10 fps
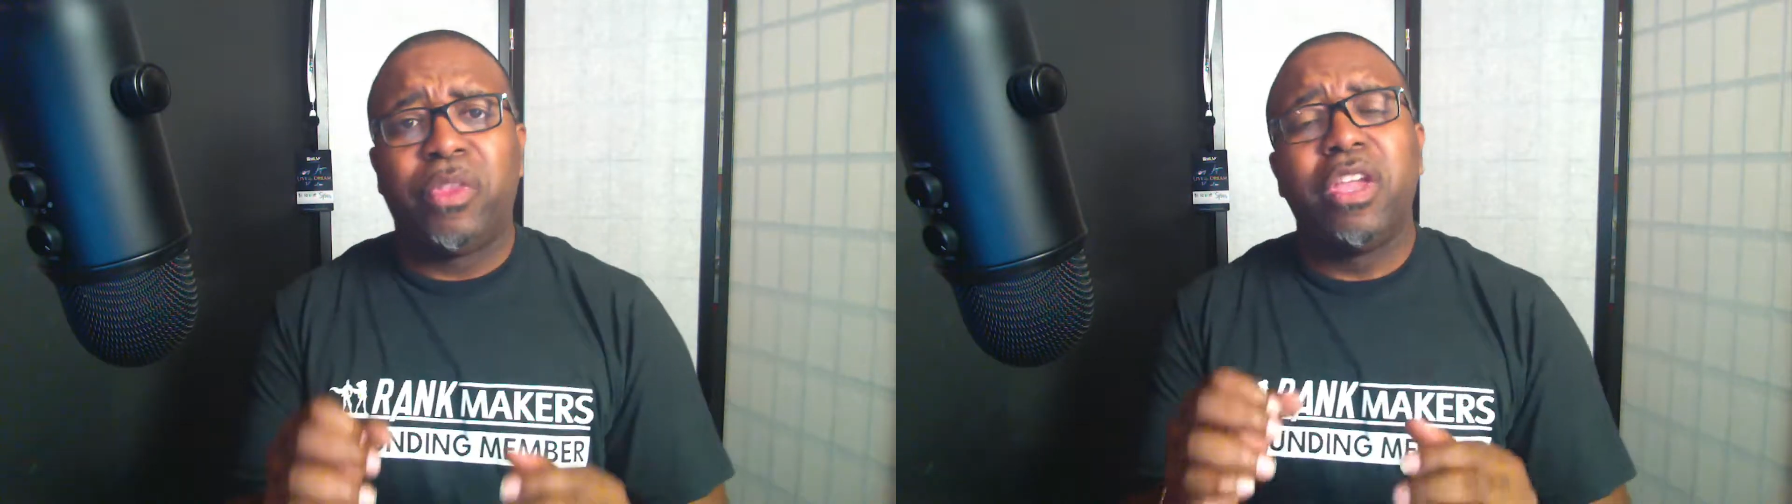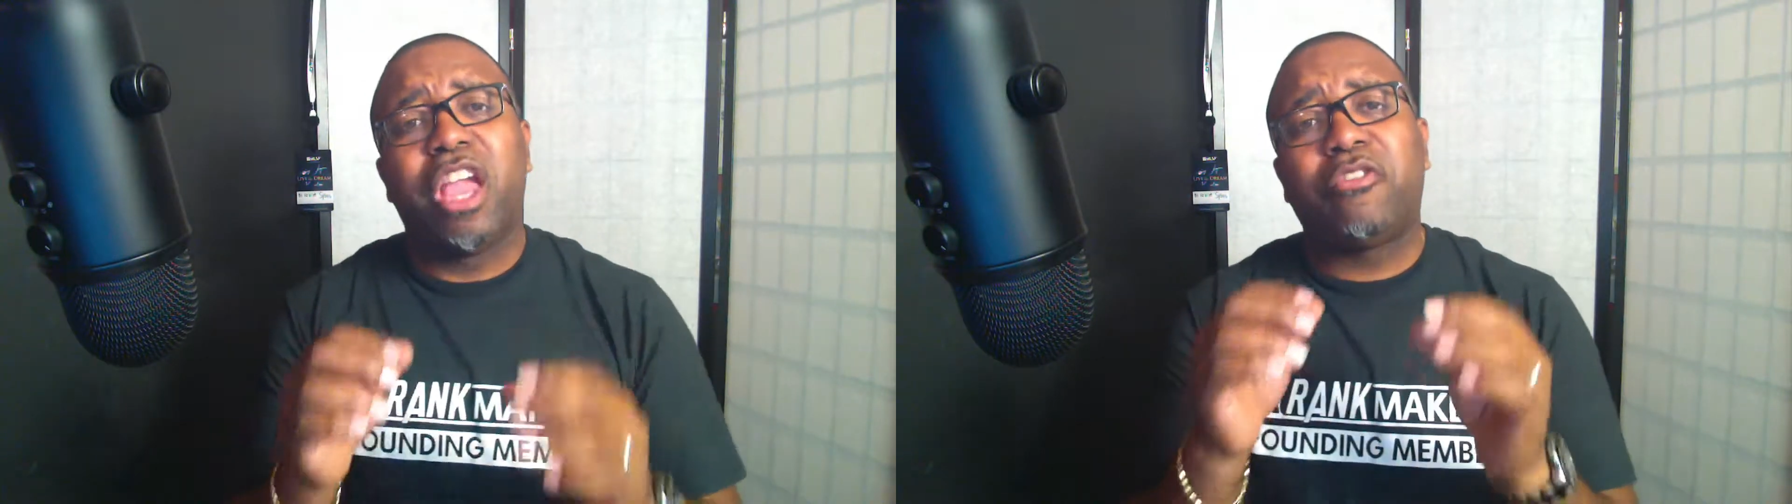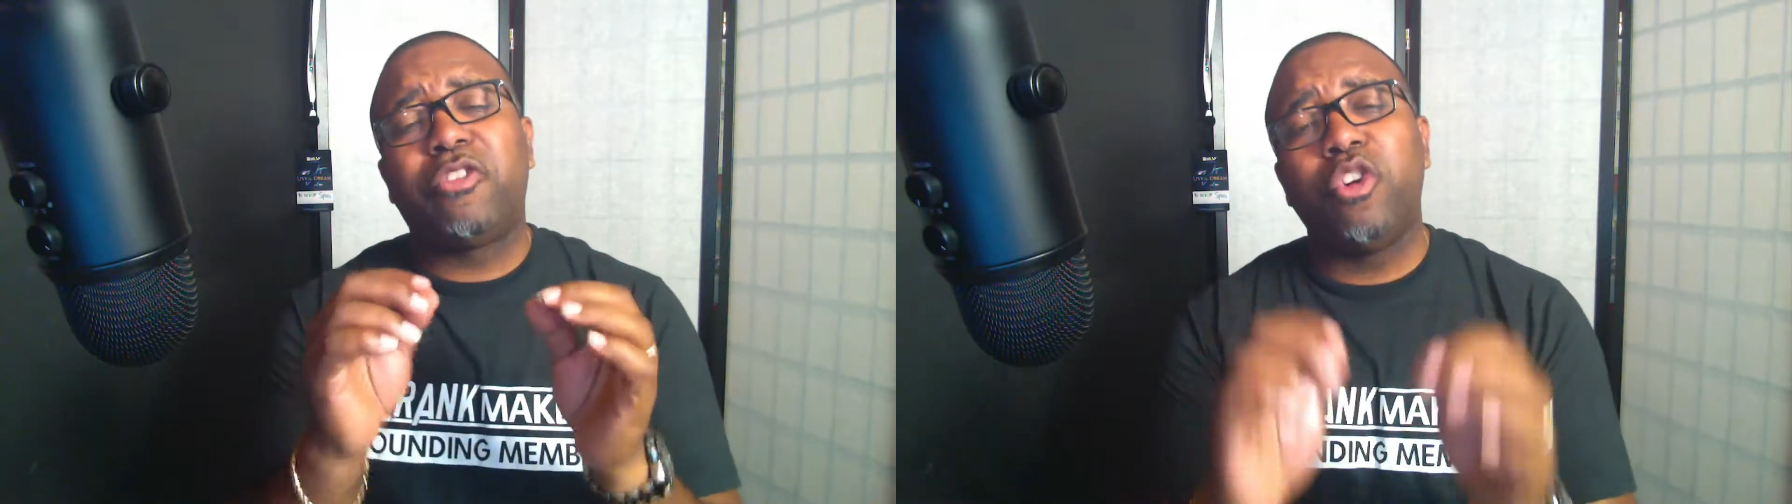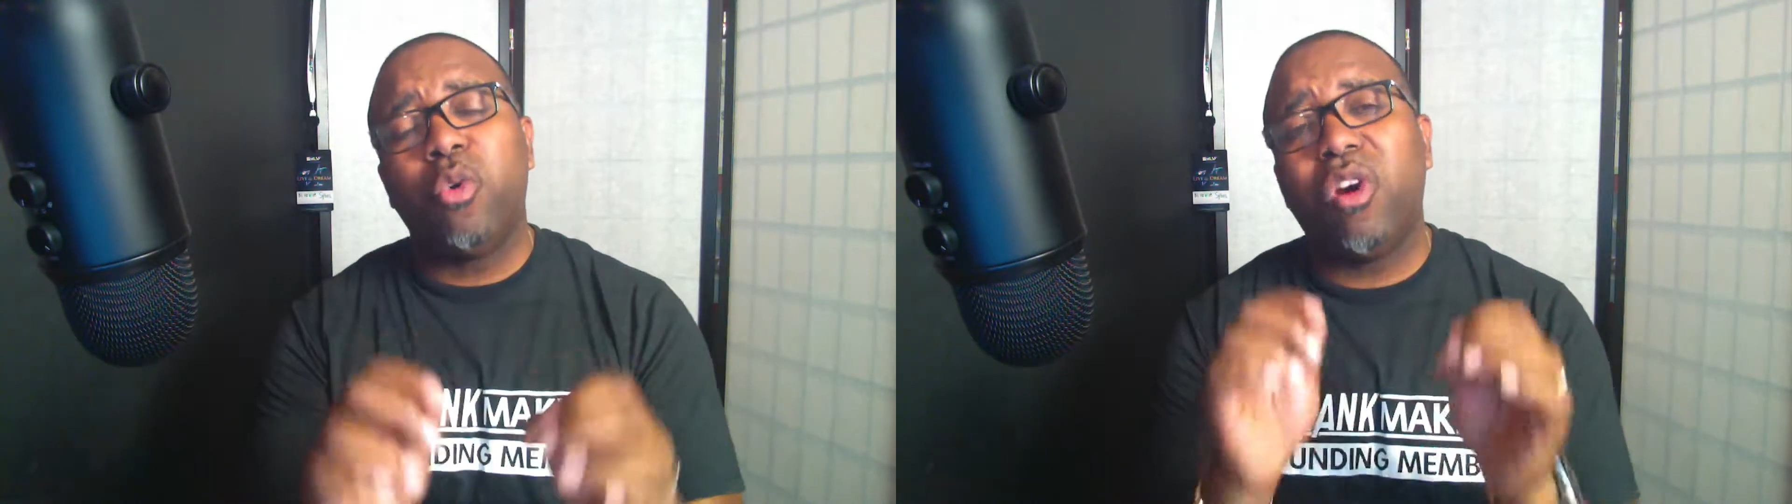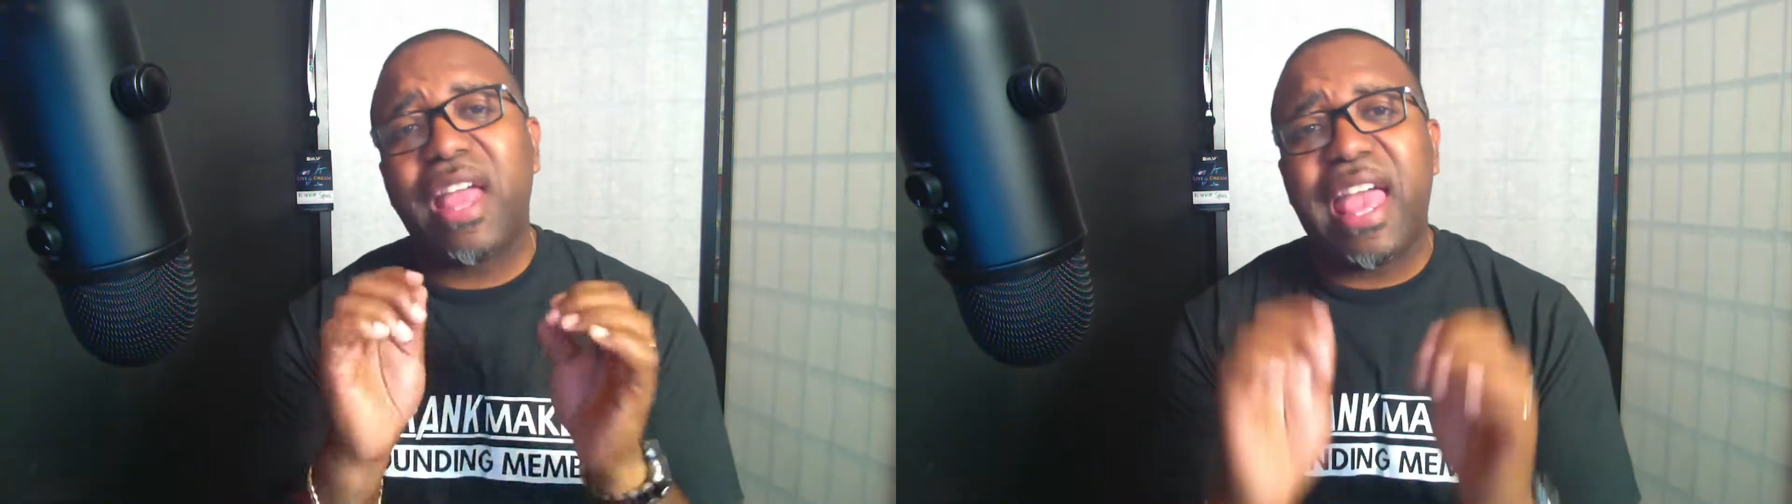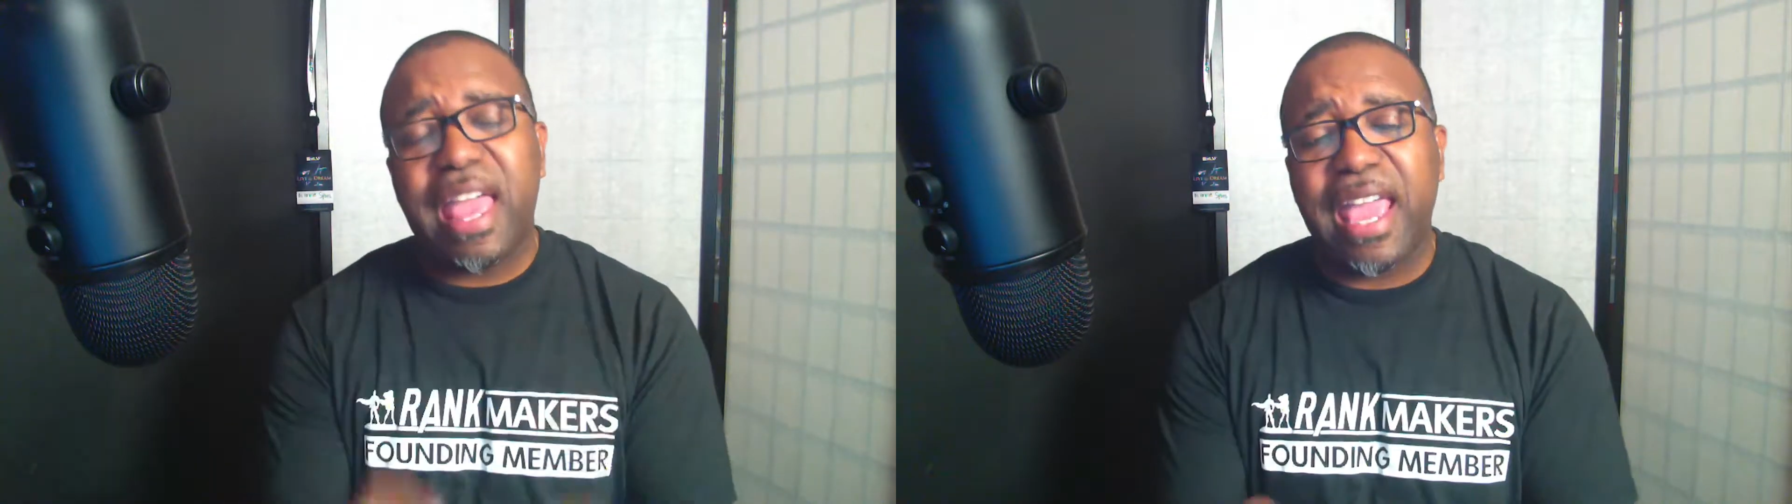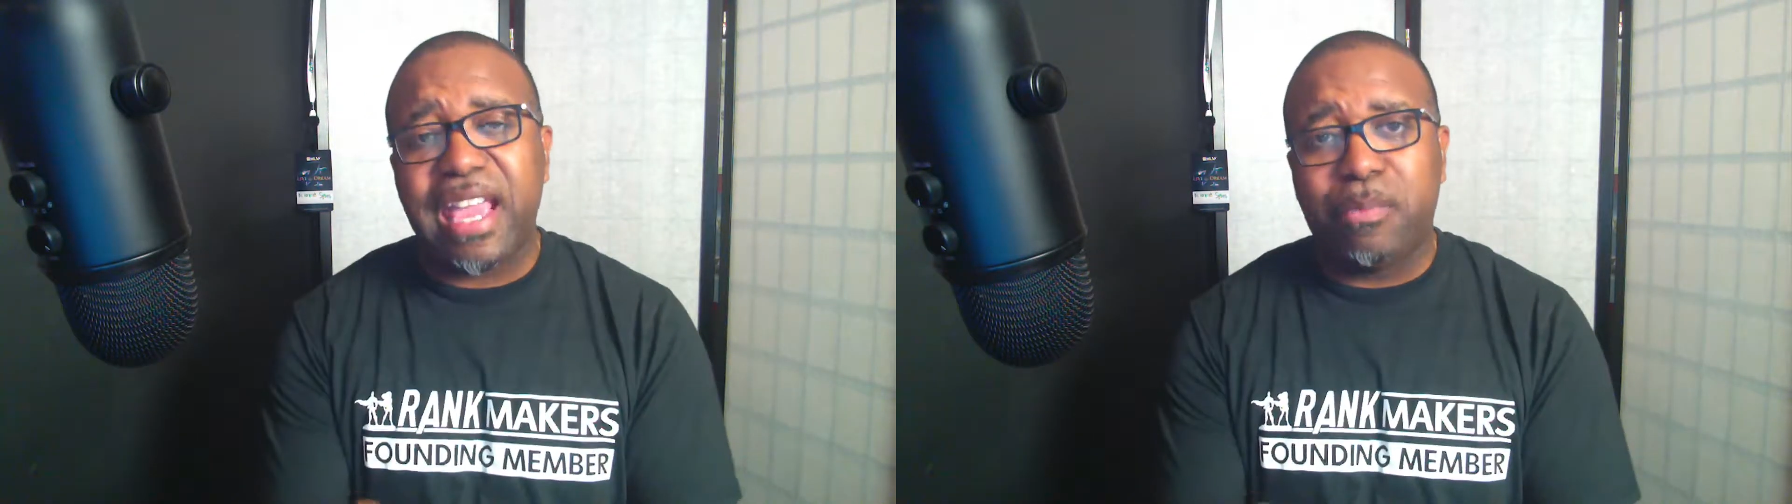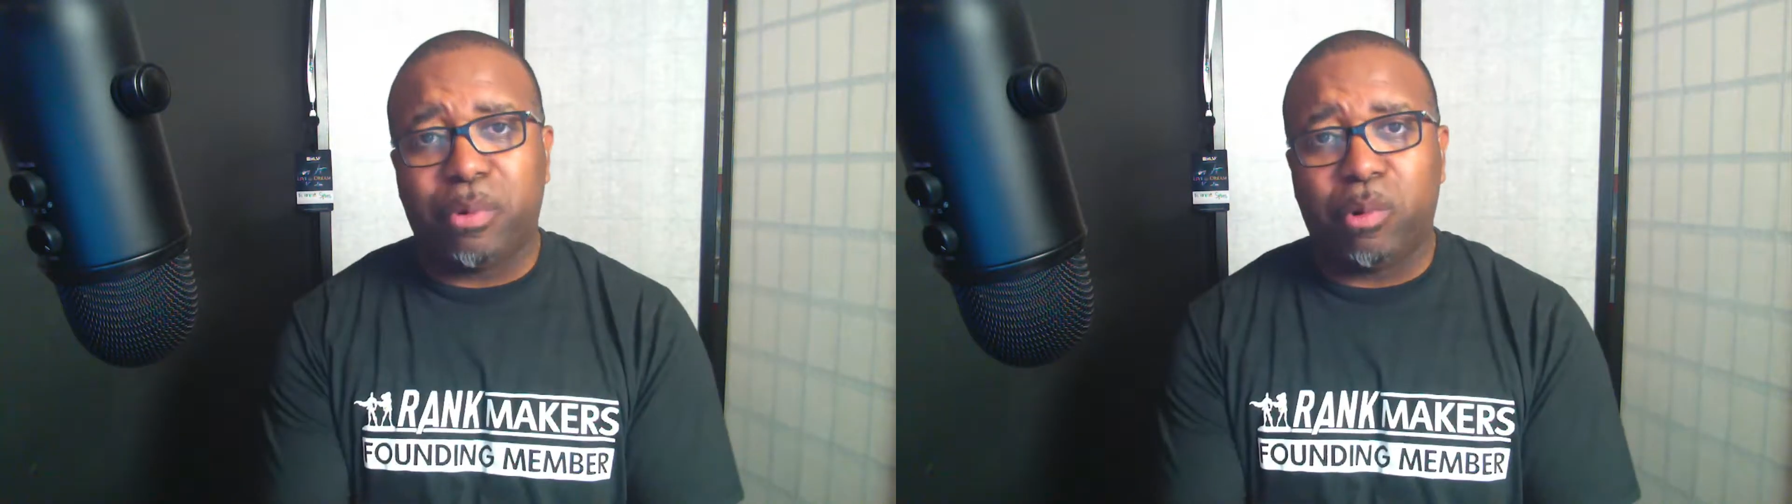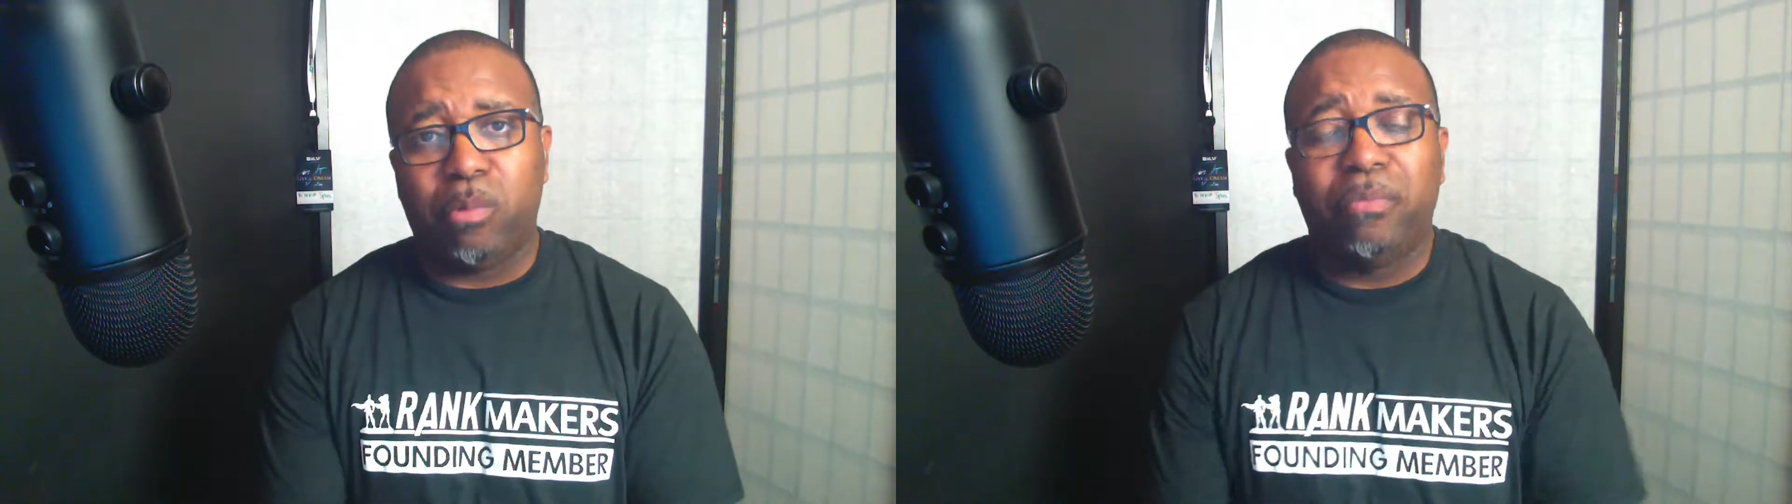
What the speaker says: If you were able